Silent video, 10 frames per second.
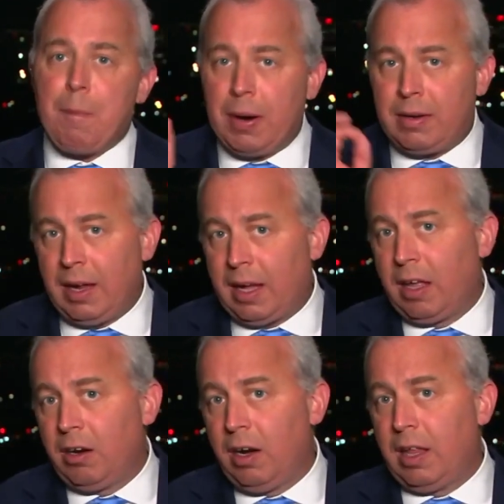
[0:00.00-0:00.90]

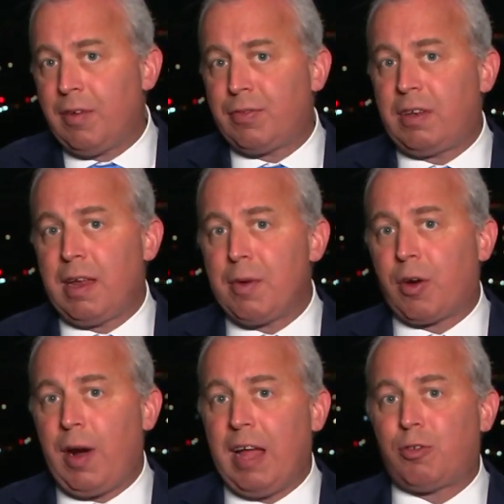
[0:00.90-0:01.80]
particularly if the
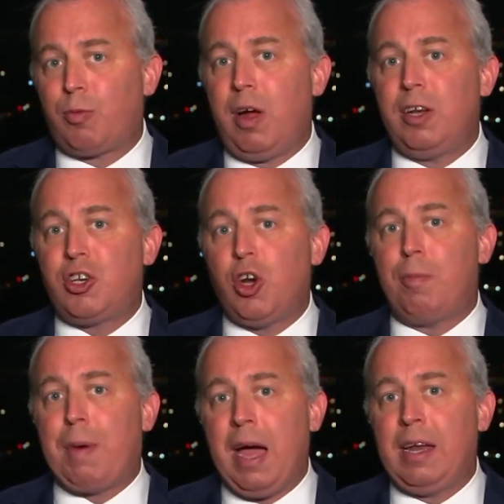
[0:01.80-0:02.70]
Democrats run
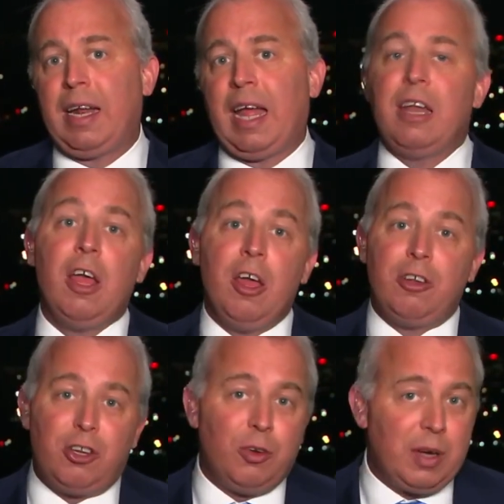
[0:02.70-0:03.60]
Joe Biden again
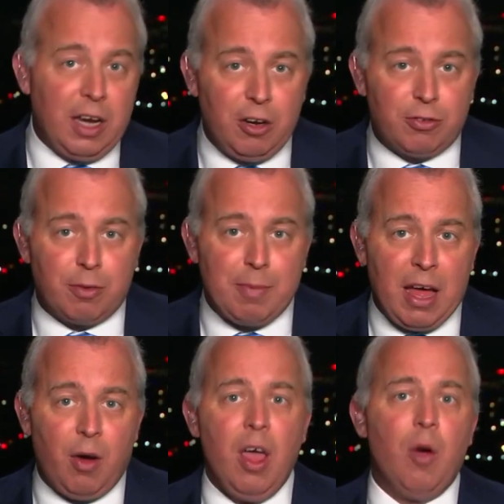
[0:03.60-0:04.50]
2 years from
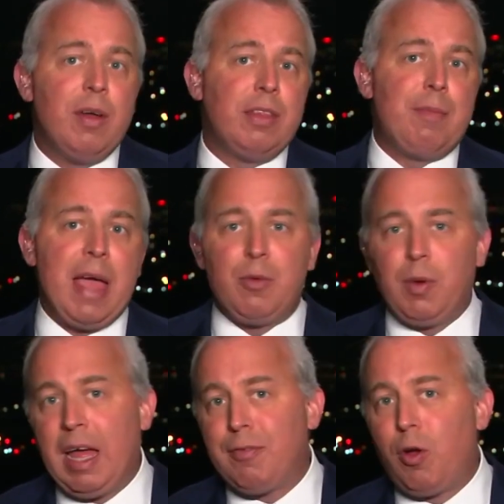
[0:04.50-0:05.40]
now, when the man
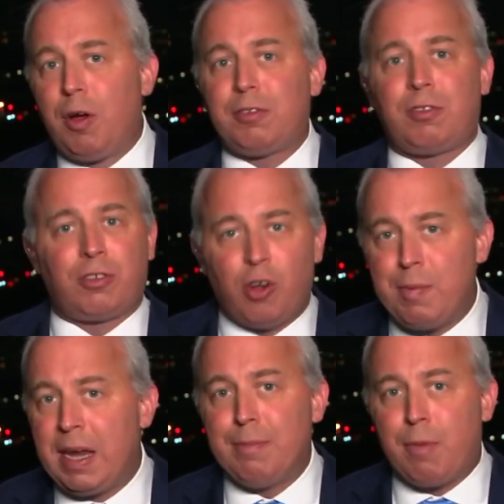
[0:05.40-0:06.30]
will have lost so
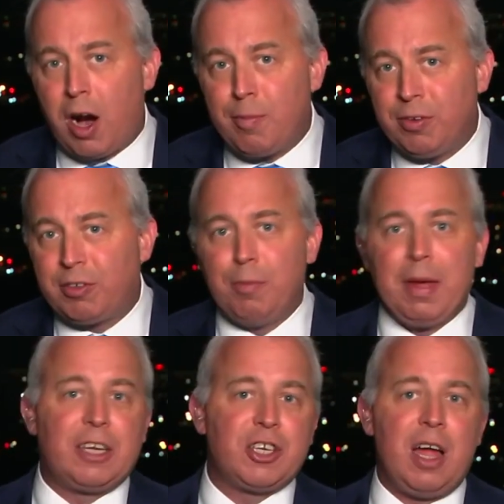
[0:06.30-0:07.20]
many marbles he'll
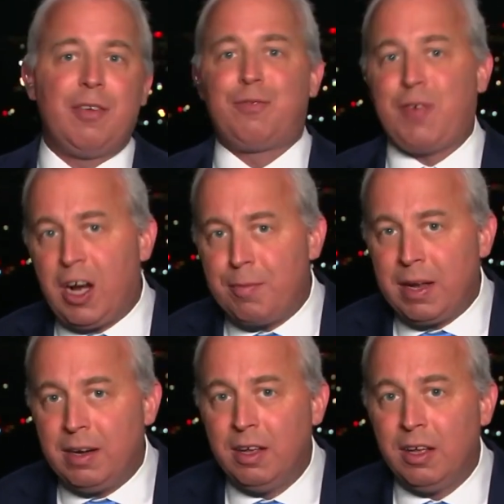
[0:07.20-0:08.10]
make John
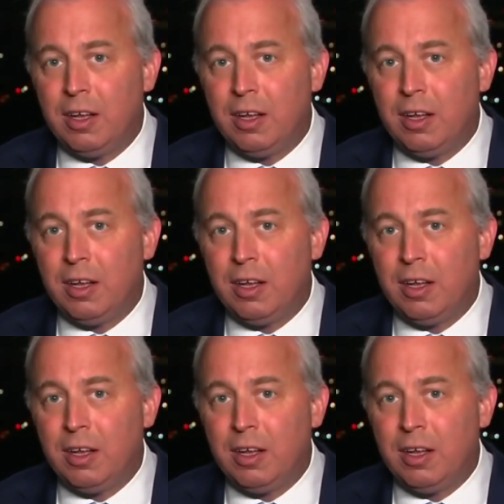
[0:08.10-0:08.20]
Fetterman